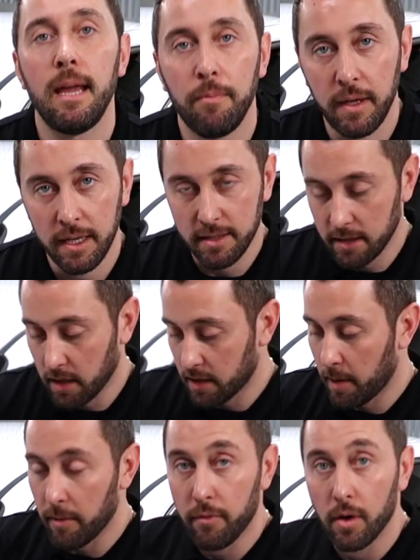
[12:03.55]
thing as I talked about
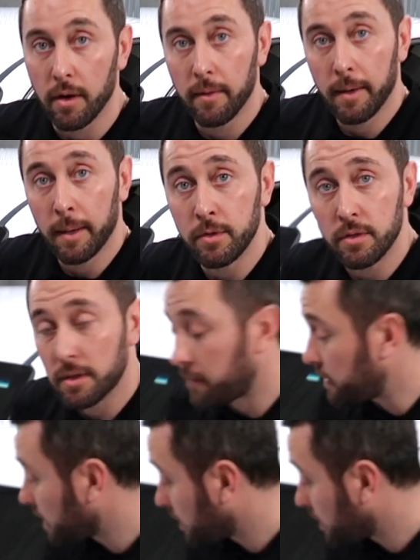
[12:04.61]
before. I'm just lifting.